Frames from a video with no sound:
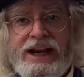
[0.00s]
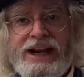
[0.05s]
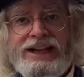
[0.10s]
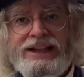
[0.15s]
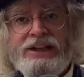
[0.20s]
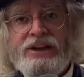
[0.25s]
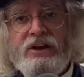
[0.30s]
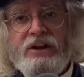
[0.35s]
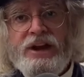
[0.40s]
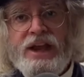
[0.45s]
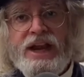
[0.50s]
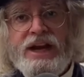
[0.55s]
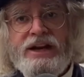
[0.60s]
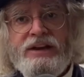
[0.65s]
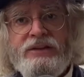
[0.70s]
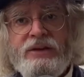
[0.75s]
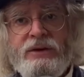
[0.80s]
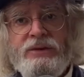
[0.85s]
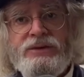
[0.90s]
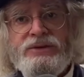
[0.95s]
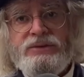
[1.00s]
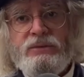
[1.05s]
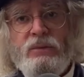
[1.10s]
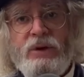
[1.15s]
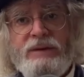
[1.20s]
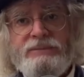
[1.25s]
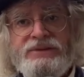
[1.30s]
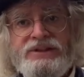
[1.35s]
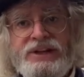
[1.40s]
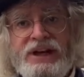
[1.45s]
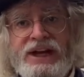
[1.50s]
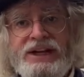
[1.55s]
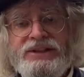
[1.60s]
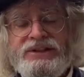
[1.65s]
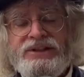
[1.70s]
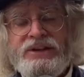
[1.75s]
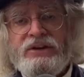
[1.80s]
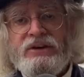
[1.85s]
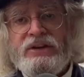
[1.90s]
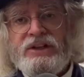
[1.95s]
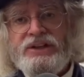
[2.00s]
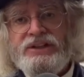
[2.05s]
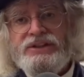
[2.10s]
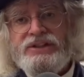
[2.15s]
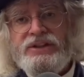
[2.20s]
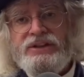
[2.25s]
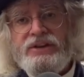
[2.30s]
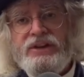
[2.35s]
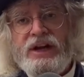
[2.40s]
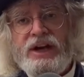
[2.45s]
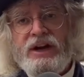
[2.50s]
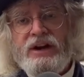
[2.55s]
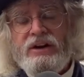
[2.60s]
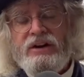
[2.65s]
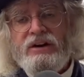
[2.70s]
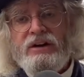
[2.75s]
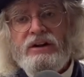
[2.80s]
Click on any of those websites that are listed there.